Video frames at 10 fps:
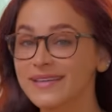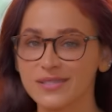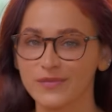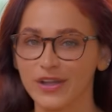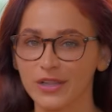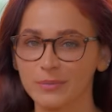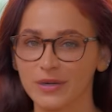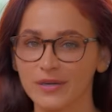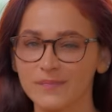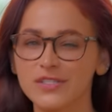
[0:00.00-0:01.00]
a
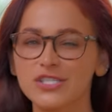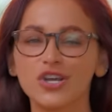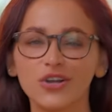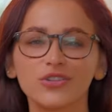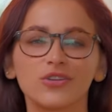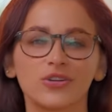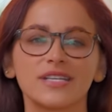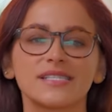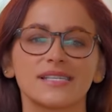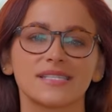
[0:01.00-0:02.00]
developer, start
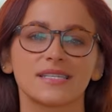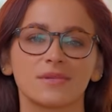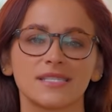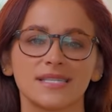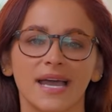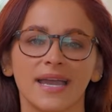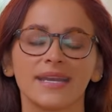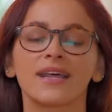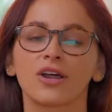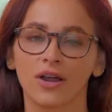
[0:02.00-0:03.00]
learning system design
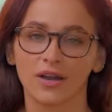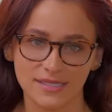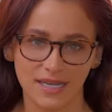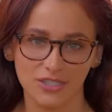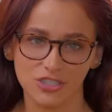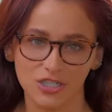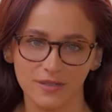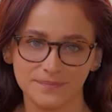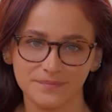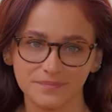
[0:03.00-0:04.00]
and architecture.
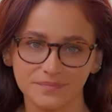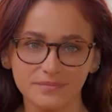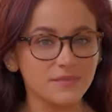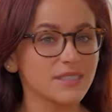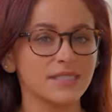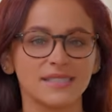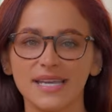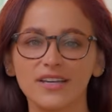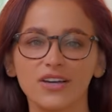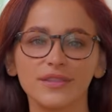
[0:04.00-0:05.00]

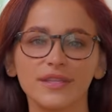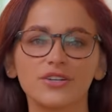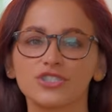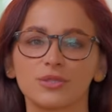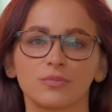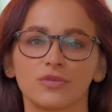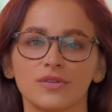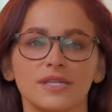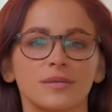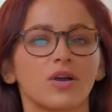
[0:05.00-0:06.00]
Take on leadership
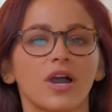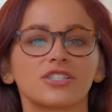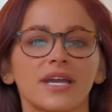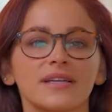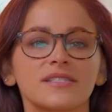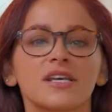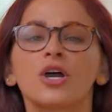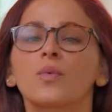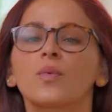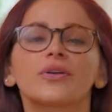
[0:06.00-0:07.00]
roles in projects
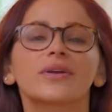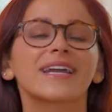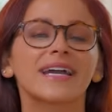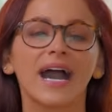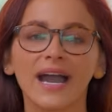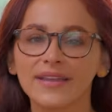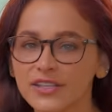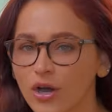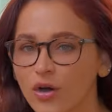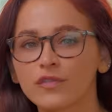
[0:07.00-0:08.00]
where you can guide
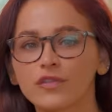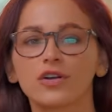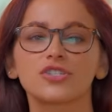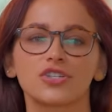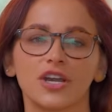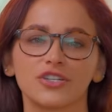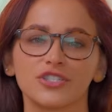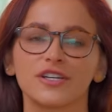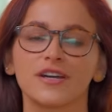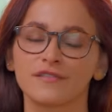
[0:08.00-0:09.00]
the overall
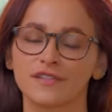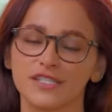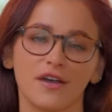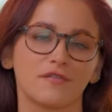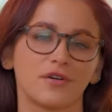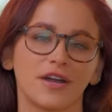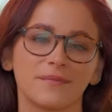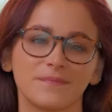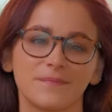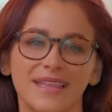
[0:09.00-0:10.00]
structure of the software.
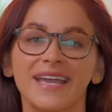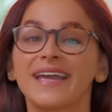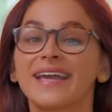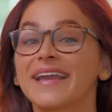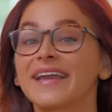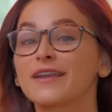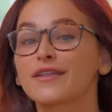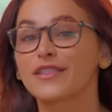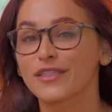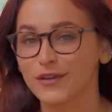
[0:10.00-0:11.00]

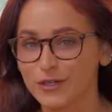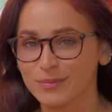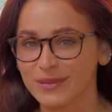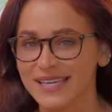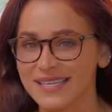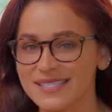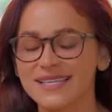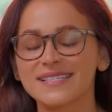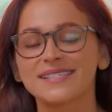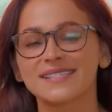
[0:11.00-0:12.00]
In third place
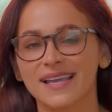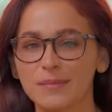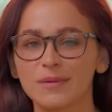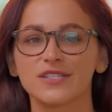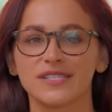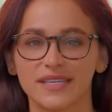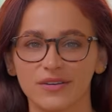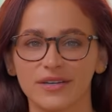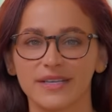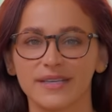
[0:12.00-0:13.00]
is
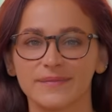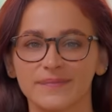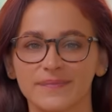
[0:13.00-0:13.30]
cybersecurity.